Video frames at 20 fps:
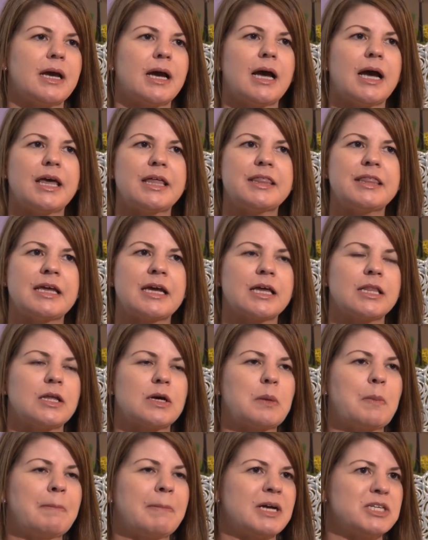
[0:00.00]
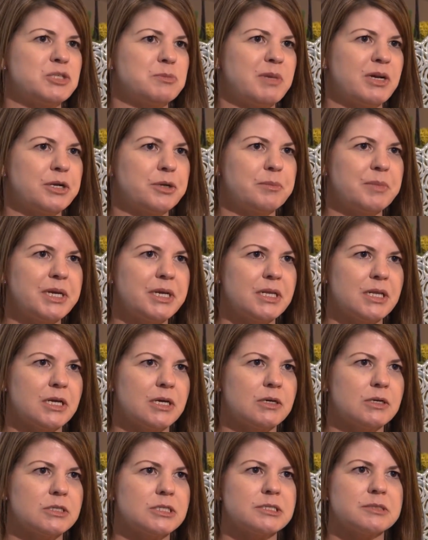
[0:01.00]
I think I look much better in my
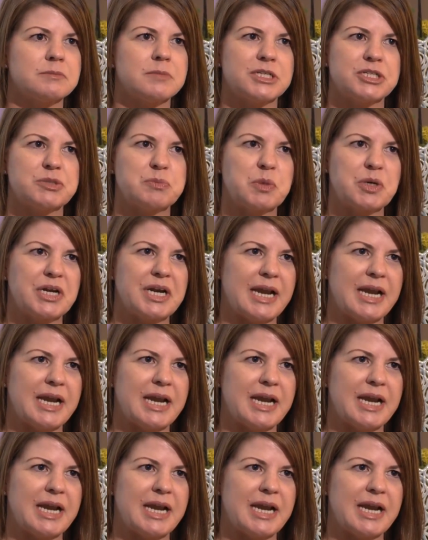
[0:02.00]
clothes, much more